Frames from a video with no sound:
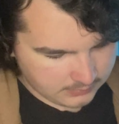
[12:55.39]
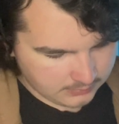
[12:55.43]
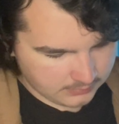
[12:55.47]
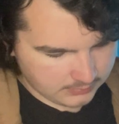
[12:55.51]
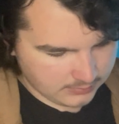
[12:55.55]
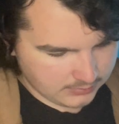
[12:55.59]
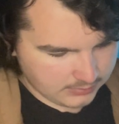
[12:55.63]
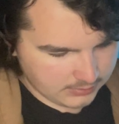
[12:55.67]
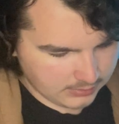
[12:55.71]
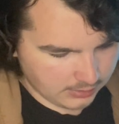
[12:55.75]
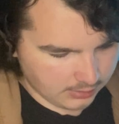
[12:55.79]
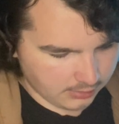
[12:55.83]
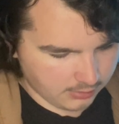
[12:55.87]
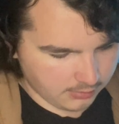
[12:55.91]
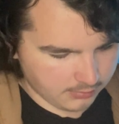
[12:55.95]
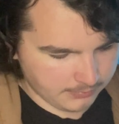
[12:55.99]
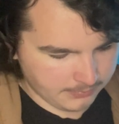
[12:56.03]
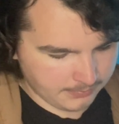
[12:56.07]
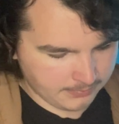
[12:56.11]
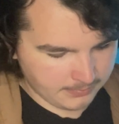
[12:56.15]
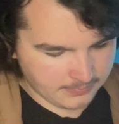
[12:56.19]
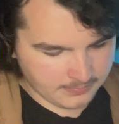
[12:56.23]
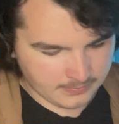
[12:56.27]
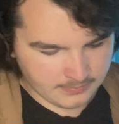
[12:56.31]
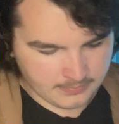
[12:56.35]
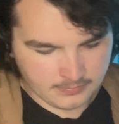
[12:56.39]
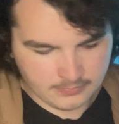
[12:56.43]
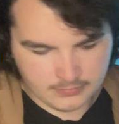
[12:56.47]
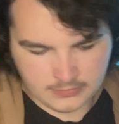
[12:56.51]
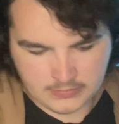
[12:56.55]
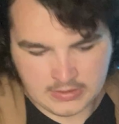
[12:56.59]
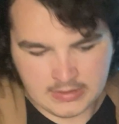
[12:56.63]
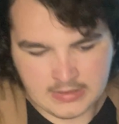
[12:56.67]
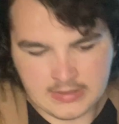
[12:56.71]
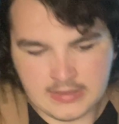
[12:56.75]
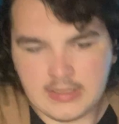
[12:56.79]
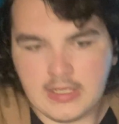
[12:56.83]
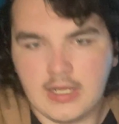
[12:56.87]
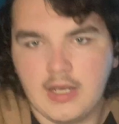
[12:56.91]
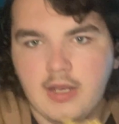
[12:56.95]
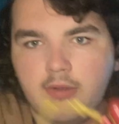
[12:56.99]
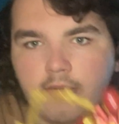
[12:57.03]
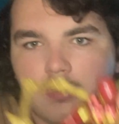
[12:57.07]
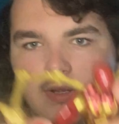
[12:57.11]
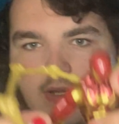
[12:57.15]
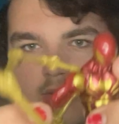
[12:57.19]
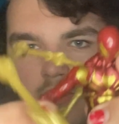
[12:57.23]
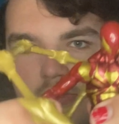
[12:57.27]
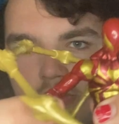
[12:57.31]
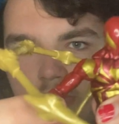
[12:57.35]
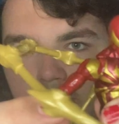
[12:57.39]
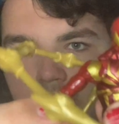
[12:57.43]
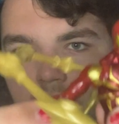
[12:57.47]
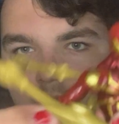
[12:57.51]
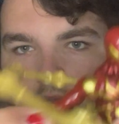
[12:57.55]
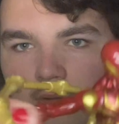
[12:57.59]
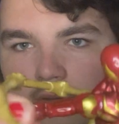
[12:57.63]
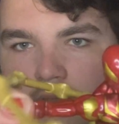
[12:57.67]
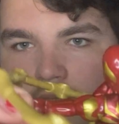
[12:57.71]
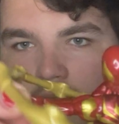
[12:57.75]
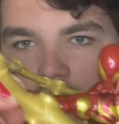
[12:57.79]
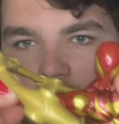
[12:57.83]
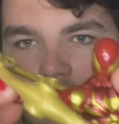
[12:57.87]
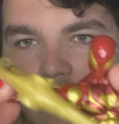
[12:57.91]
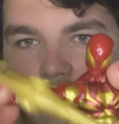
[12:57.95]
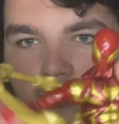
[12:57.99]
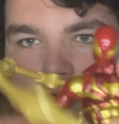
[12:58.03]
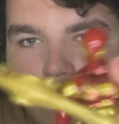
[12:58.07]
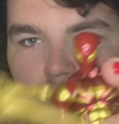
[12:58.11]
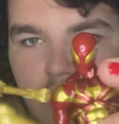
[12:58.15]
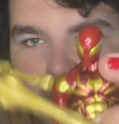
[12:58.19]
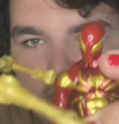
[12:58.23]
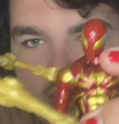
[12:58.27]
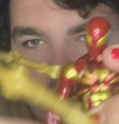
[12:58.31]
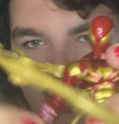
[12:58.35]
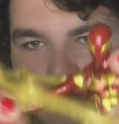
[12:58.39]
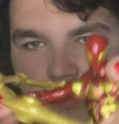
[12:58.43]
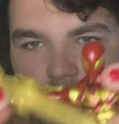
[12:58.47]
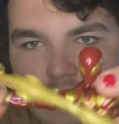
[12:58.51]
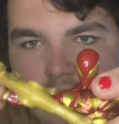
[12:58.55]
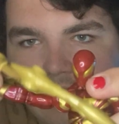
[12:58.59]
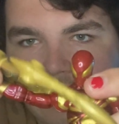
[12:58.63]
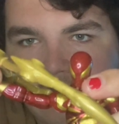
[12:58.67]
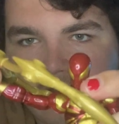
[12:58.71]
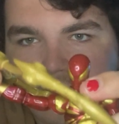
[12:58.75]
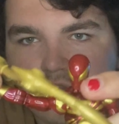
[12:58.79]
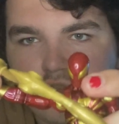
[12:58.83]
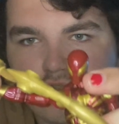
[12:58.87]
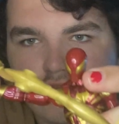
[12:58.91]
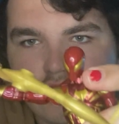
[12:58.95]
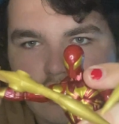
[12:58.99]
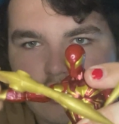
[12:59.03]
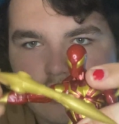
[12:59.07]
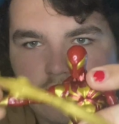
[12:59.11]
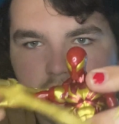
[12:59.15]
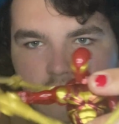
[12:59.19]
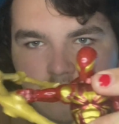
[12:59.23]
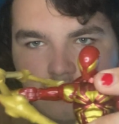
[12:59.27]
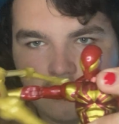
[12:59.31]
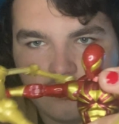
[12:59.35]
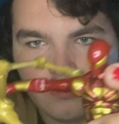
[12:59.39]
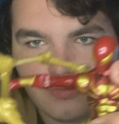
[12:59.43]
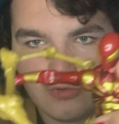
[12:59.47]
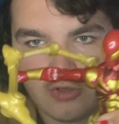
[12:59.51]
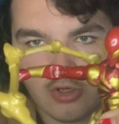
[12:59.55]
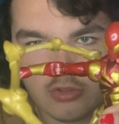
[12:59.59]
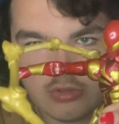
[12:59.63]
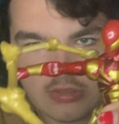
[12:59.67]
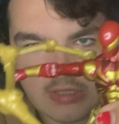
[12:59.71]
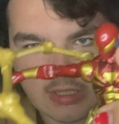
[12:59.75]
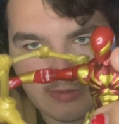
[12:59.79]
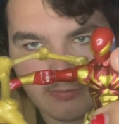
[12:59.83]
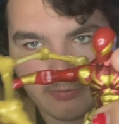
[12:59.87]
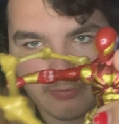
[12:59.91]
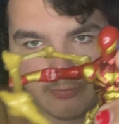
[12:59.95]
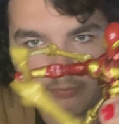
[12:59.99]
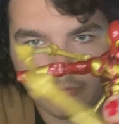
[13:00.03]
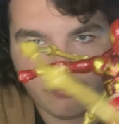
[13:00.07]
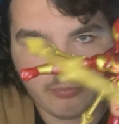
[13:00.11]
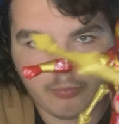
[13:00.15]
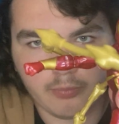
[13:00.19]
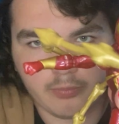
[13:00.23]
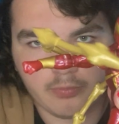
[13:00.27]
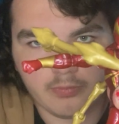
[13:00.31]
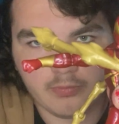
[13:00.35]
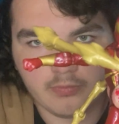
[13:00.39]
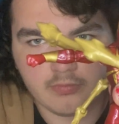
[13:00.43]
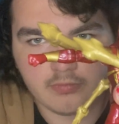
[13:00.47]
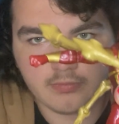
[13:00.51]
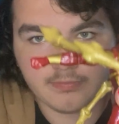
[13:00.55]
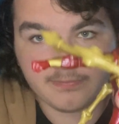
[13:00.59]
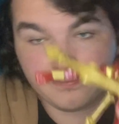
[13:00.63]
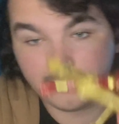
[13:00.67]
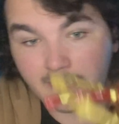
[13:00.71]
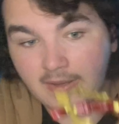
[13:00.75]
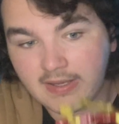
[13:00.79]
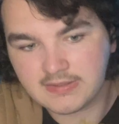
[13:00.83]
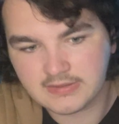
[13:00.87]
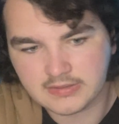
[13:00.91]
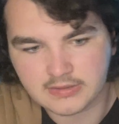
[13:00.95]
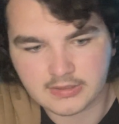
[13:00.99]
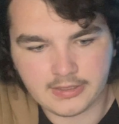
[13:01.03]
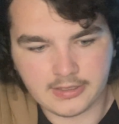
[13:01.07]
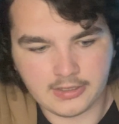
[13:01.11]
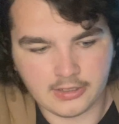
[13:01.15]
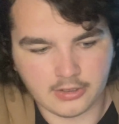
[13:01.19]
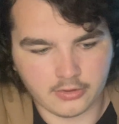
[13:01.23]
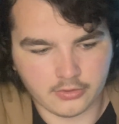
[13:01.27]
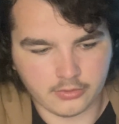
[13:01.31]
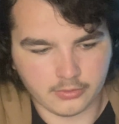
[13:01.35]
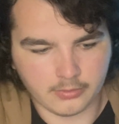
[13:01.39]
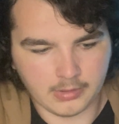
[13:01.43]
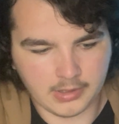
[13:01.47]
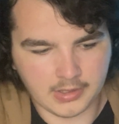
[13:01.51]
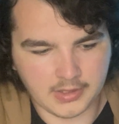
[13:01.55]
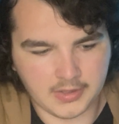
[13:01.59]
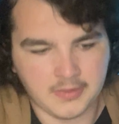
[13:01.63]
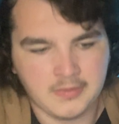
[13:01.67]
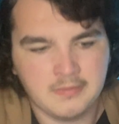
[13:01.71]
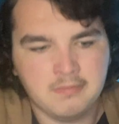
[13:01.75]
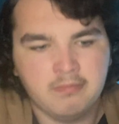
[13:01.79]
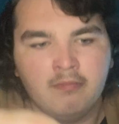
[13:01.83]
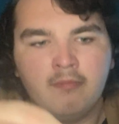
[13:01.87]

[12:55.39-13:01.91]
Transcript: So anyway, so you of course you got the hinge, goes out basically all the way.